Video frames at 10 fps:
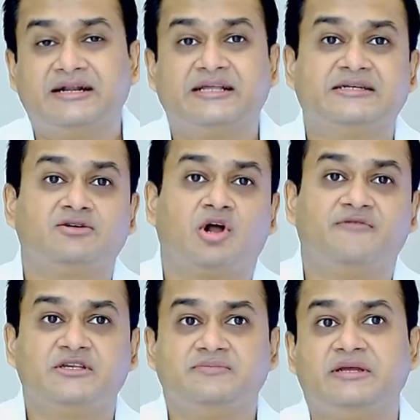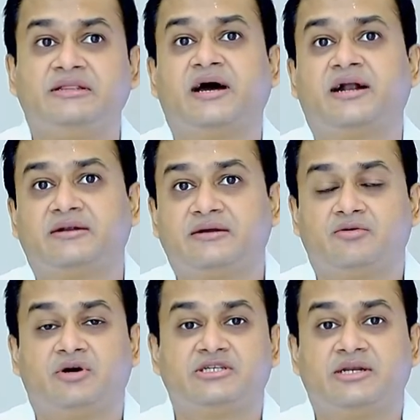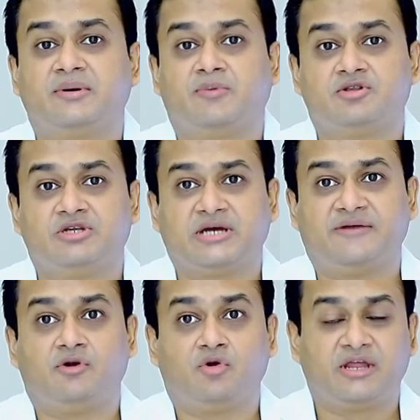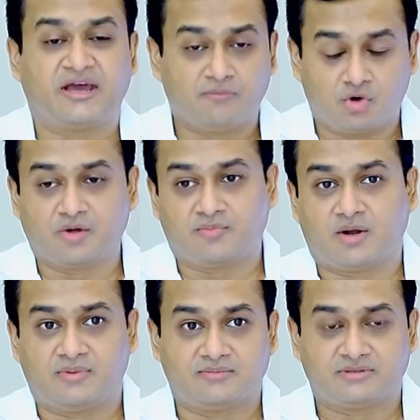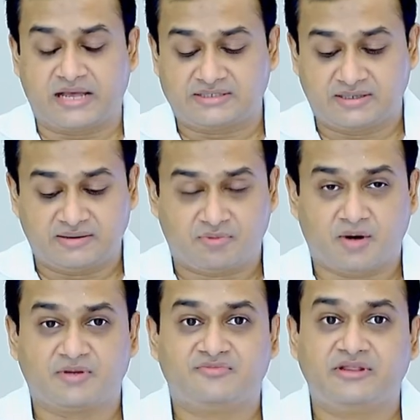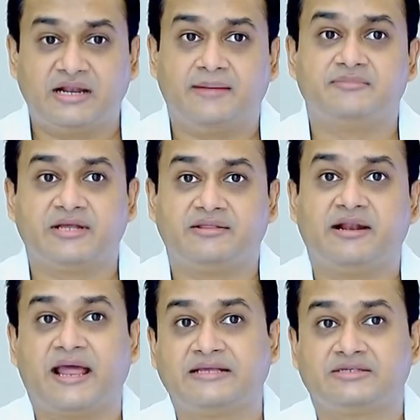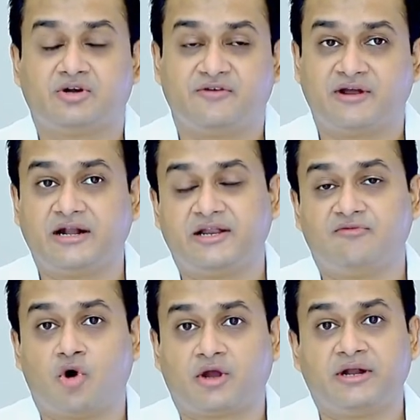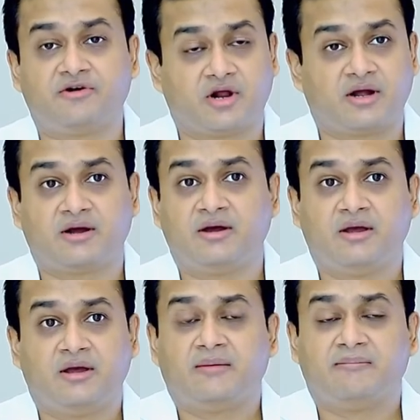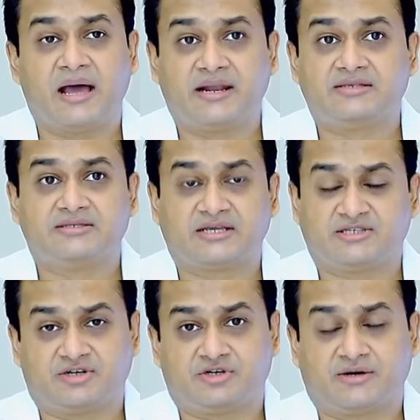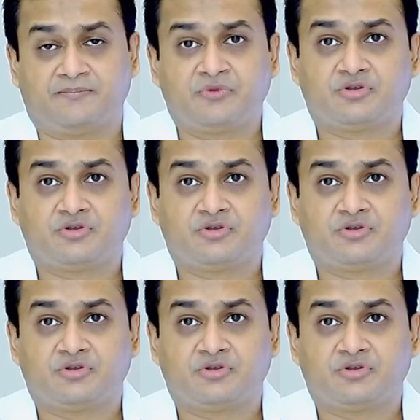Doesn't always mean that a cerebral palsy child will only have motor problems, as in problems with the limbs and the legs, or difficulty in walking, trunk, balance, etc.